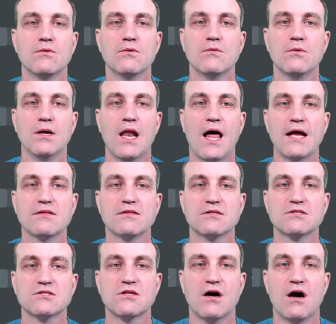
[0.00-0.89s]
We like the
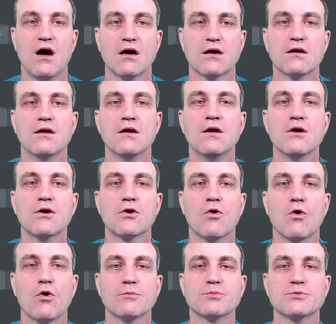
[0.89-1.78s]
stonk.
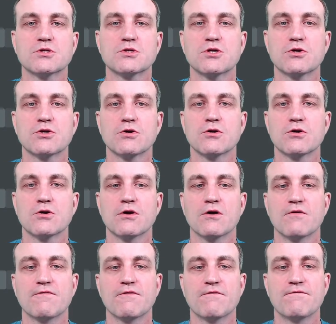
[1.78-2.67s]
Corpse
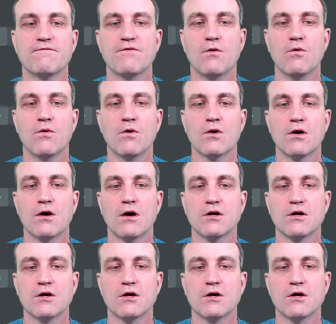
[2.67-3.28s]
Cur for 4.